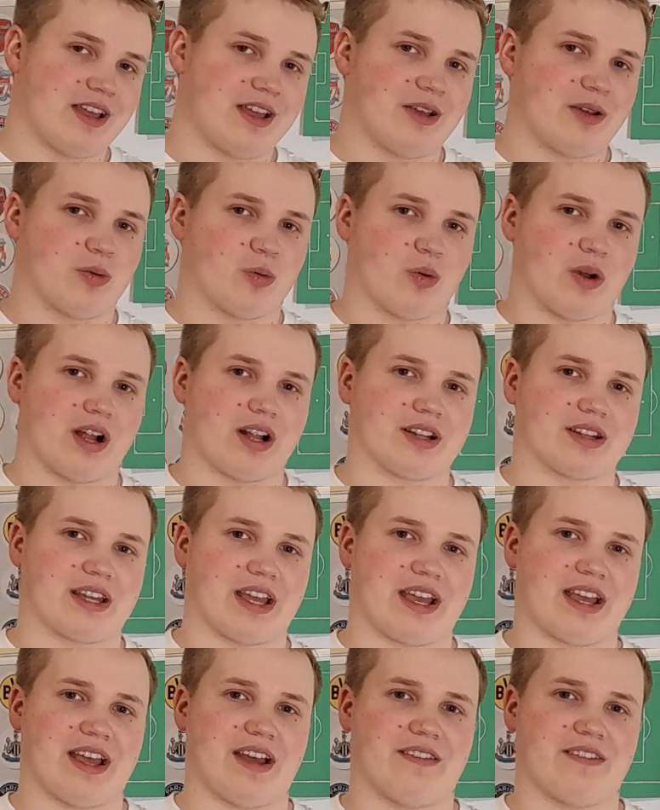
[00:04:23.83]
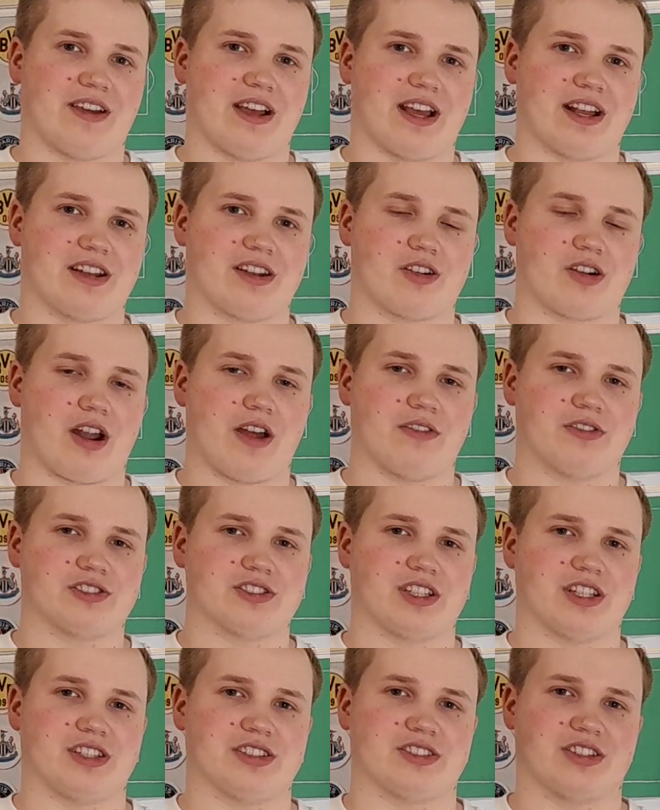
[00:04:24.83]
have had a rough
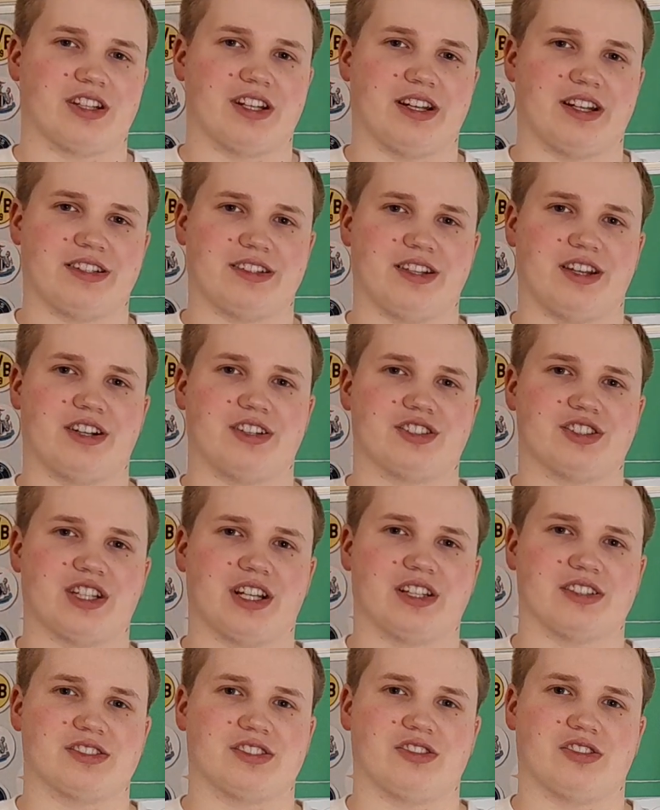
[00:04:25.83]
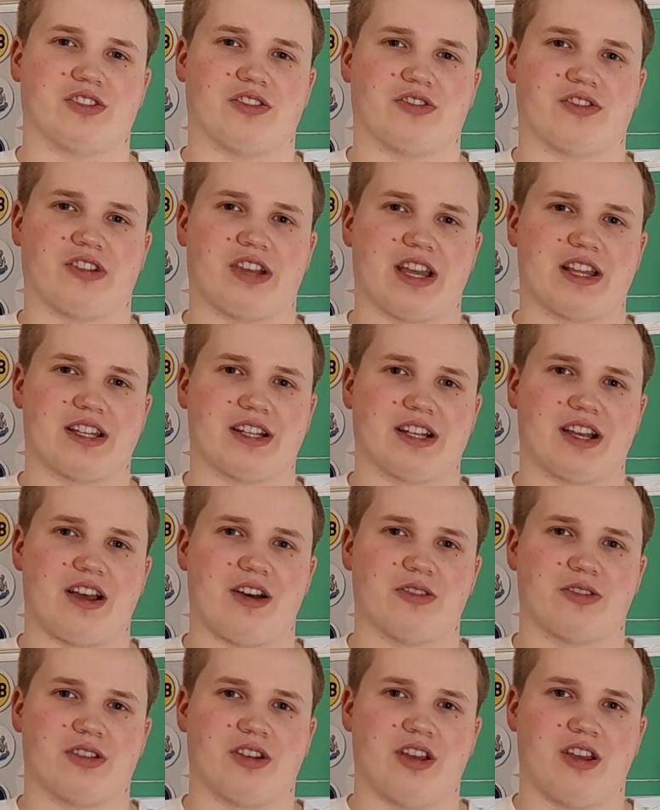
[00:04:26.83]
season, and their chances of getting
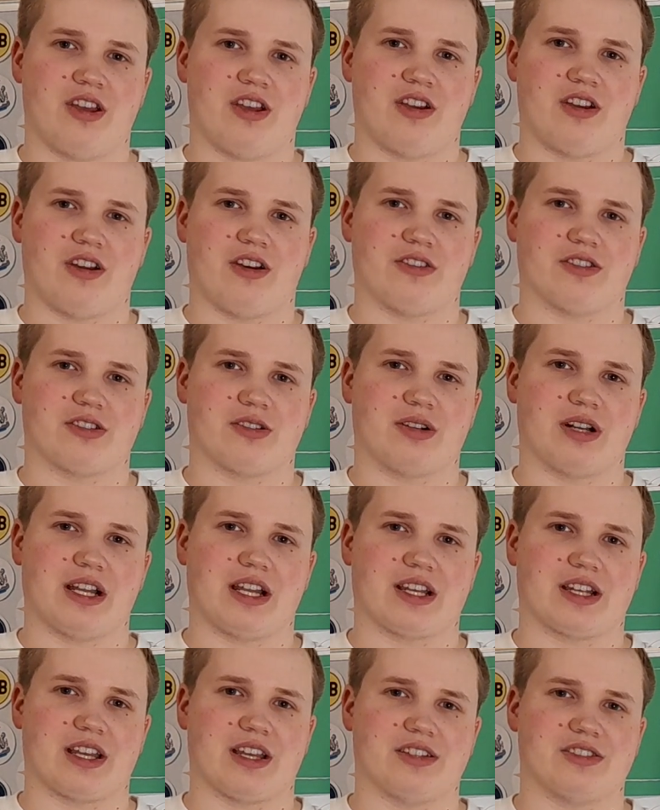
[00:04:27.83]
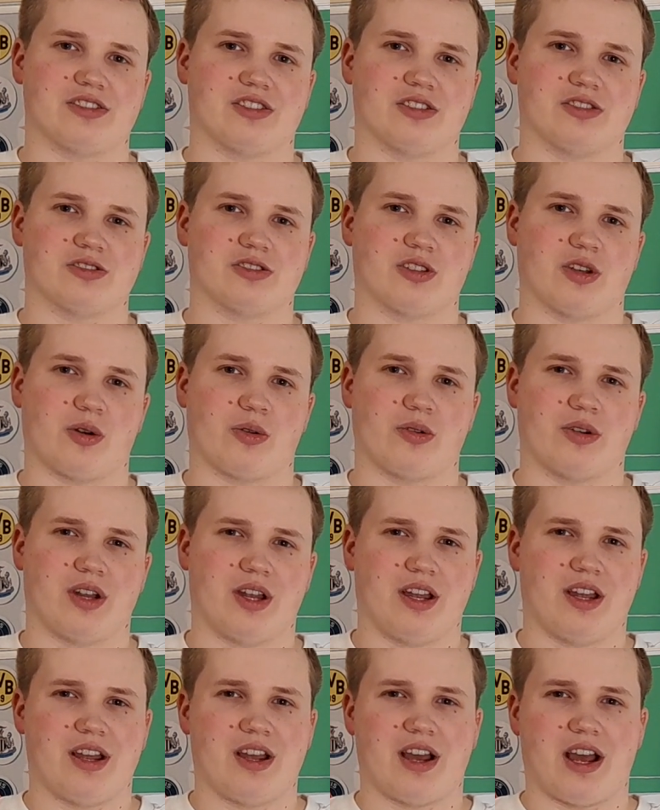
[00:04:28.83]
out of the relegation zone
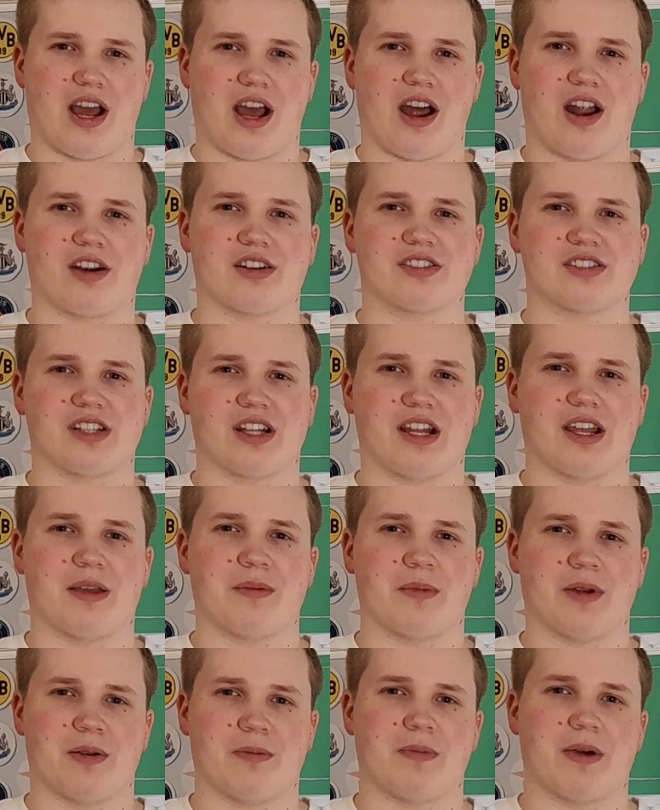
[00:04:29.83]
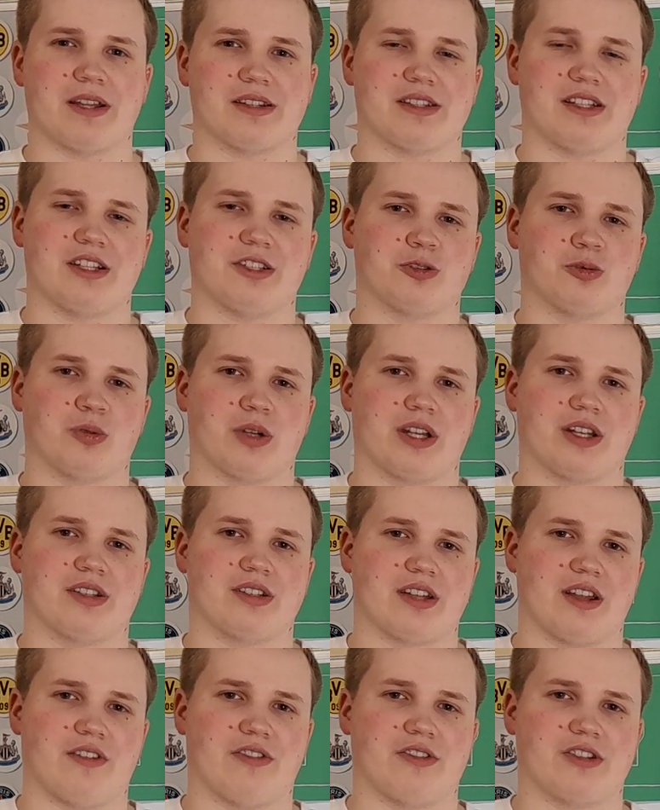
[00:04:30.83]
are slim, but this
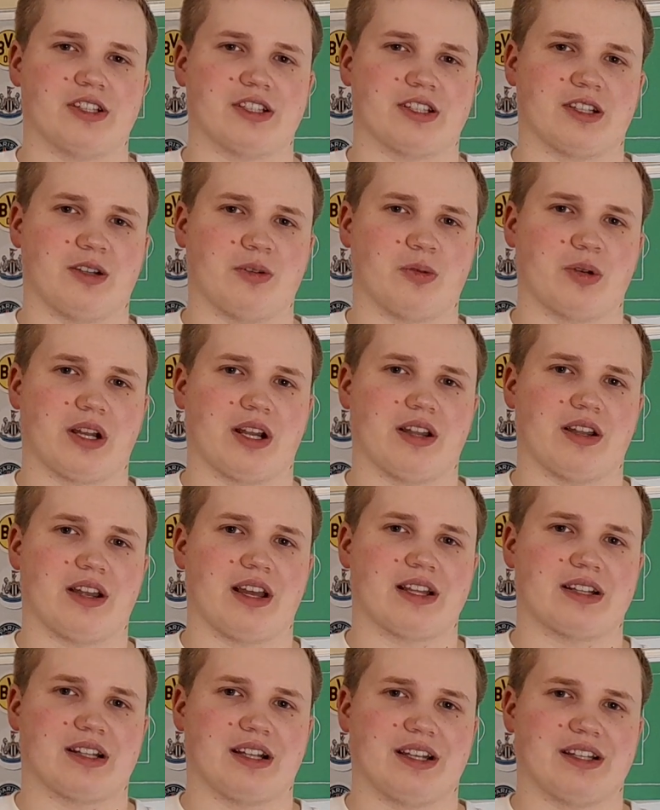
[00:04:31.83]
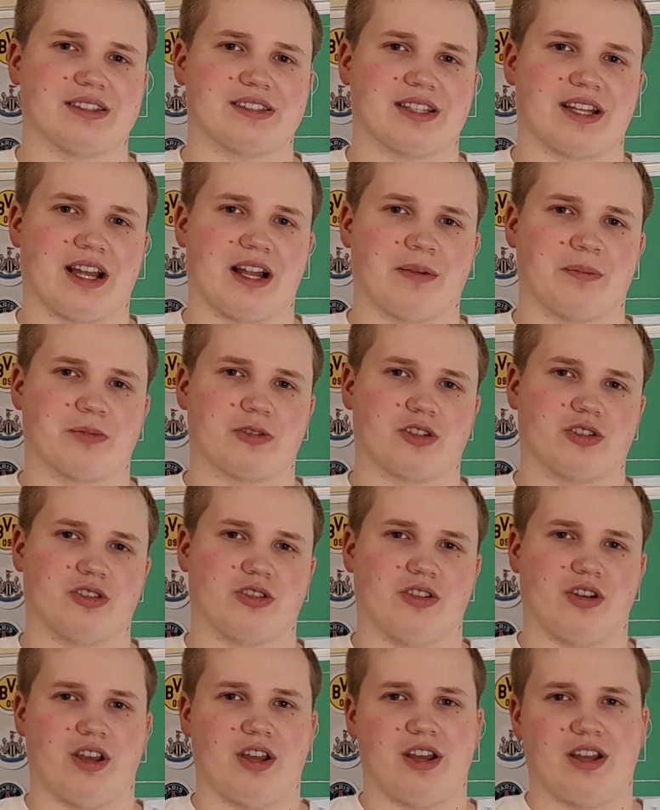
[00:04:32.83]
win definitely will at least help
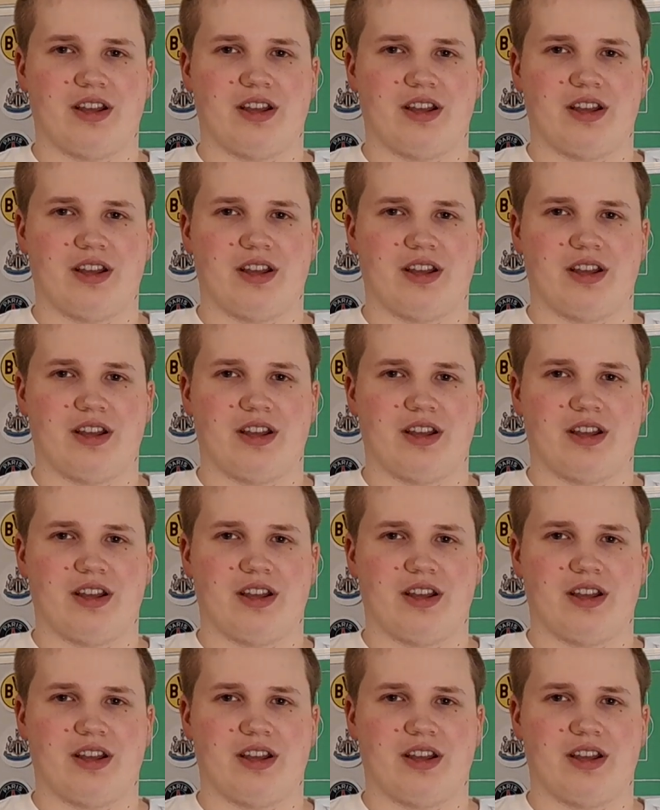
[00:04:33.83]
to